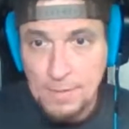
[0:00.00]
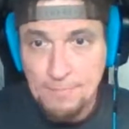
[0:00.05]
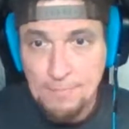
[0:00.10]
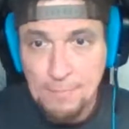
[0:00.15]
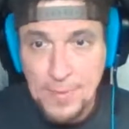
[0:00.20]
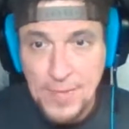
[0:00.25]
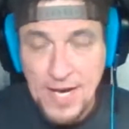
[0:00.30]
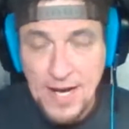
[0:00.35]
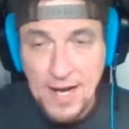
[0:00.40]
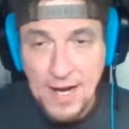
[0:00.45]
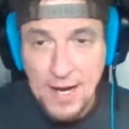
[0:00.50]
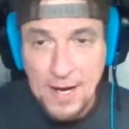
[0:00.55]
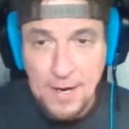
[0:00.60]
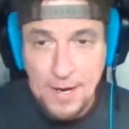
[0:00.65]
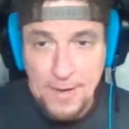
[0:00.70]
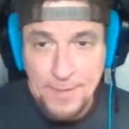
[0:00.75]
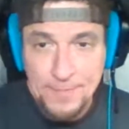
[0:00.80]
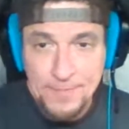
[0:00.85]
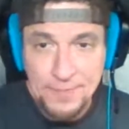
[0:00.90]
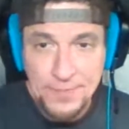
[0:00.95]
But
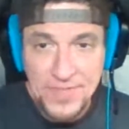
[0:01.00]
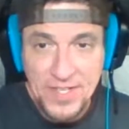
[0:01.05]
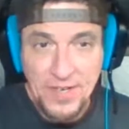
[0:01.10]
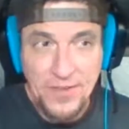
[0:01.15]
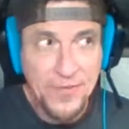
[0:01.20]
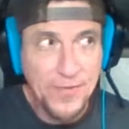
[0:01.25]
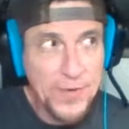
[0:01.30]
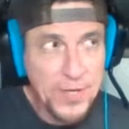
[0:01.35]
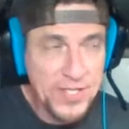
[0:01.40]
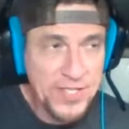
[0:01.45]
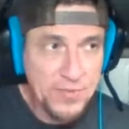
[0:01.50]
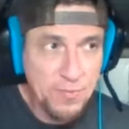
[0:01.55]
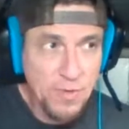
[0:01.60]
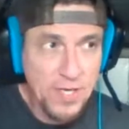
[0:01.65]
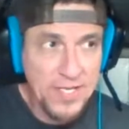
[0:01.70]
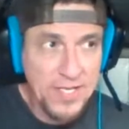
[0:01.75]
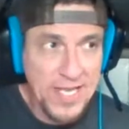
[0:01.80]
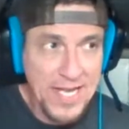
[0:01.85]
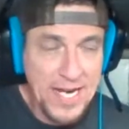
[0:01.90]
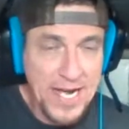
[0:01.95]
the first
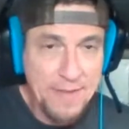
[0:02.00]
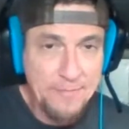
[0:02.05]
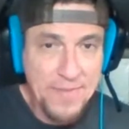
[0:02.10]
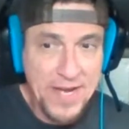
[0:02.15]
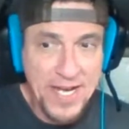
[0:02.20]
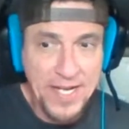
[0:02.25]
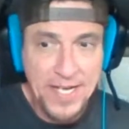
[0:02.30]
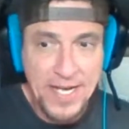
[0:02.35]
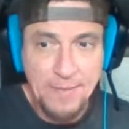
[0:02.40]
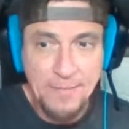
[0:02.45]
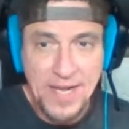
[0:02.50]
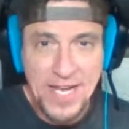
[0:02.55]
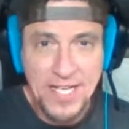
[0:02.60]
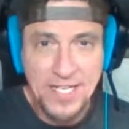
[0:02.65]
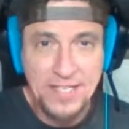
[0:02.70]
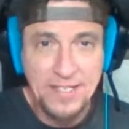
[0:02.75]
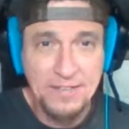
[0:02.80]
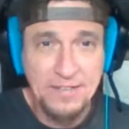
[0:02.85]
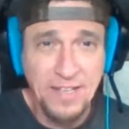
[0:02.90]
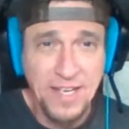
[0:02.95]
one that I made
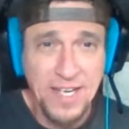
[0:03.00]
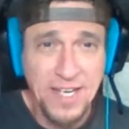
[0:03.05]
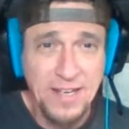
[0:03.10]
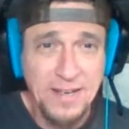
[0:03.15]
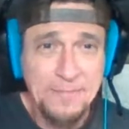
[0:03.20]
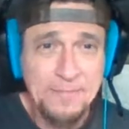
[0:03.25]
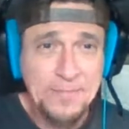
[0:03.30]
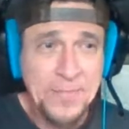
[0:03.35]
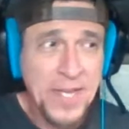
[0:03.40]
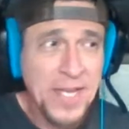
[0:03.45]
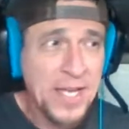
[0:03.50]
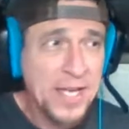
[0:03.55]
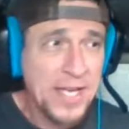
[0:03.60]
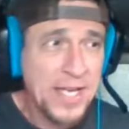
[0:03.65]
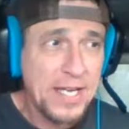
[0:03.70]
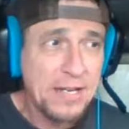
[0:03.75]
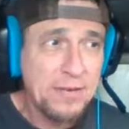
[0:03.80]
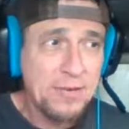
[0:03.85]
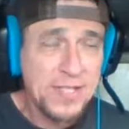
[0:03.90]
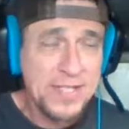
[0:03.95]
it like
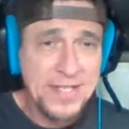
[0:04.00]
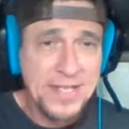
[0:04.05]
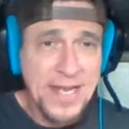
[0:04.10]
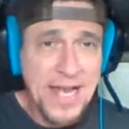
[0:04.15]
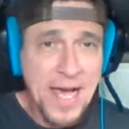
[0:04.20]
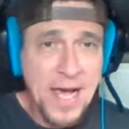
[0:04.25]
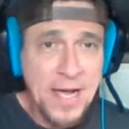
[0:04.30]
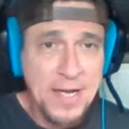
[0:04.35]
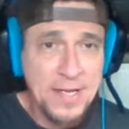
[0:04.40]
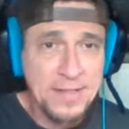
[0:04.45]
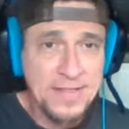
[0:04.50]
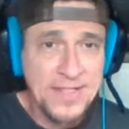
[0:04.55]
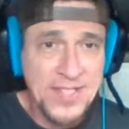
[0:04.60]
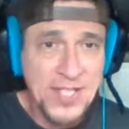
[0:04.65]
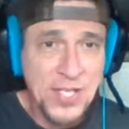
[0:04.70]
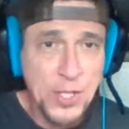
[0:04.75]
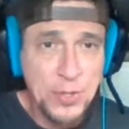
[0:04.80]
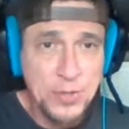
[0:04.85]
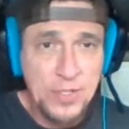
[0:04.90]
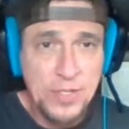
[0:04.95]
it was not
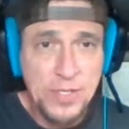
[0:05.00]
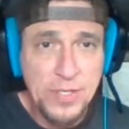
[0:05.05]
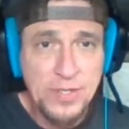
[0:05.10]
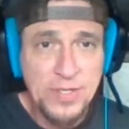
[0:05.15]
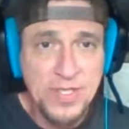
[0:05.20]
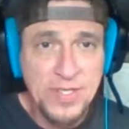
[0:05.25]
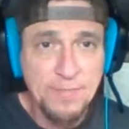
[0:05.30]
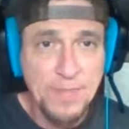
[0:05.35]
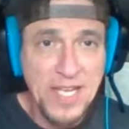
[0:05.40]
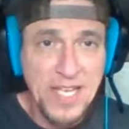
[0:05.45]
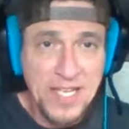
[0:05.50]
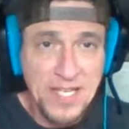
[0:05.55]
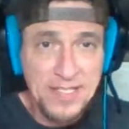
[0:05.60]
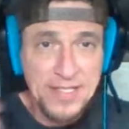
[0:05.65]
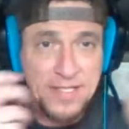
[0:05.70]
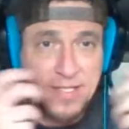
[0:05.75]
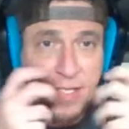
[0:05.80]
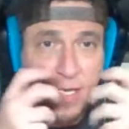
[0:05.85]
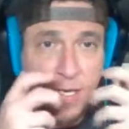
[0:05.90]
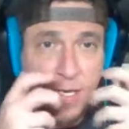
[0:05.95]
too loose
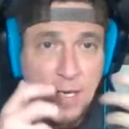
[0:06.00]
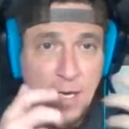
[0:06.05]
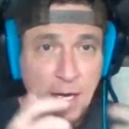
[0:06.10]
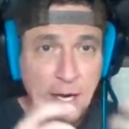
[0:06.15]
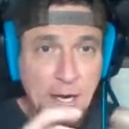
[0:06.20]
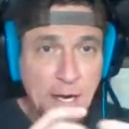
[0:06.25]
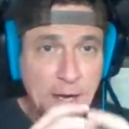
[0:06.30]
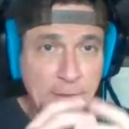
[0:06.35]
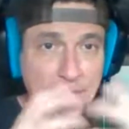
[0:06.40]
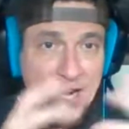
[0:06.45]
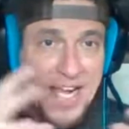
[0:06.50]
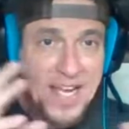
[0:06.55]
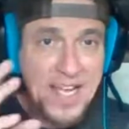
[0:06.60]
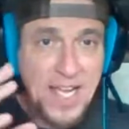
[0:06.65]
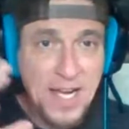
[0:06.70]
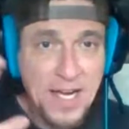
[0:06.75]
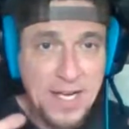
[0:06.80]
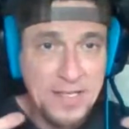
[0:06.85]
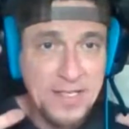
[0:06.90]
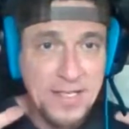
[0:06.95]
because I
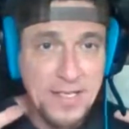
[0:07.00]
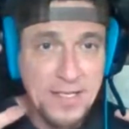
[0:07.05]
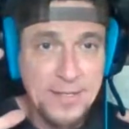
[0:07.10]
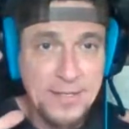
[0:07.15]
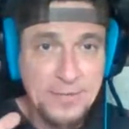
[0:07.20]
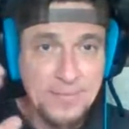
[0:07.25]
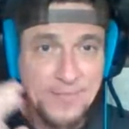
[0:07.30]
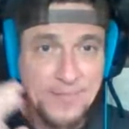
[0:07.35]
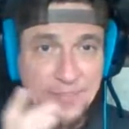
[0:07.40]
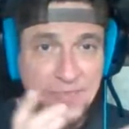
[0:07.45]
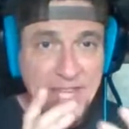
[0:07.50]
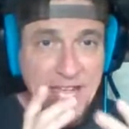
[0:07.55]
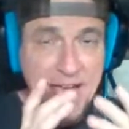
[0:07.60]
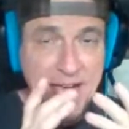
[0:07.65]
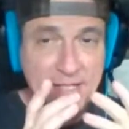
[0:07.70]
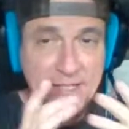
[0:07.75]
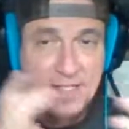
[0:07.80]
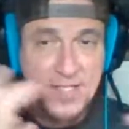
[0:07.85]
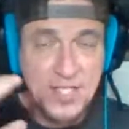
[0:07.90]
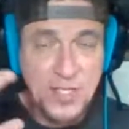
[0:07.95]
cut
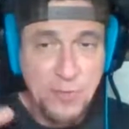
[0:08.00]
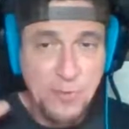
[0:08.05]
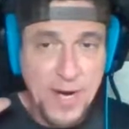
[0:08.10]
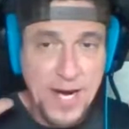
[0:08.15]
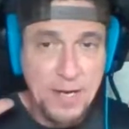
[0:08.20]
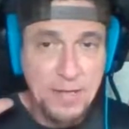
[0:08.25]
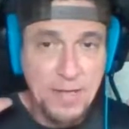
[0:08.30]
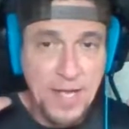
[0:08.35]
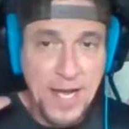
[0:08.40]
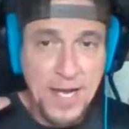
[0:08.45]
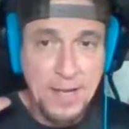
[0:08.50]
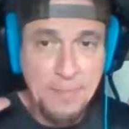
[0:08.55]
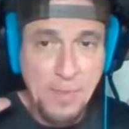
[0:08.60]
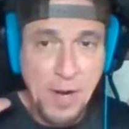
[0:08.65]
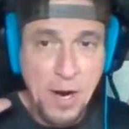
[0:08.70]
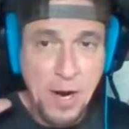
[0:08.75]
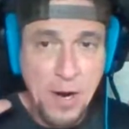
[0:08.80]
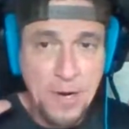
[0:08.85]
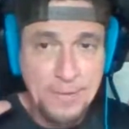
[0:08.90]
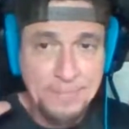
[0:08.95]
that square like
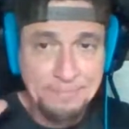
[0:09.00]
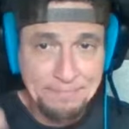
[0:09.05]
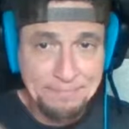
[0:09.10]
part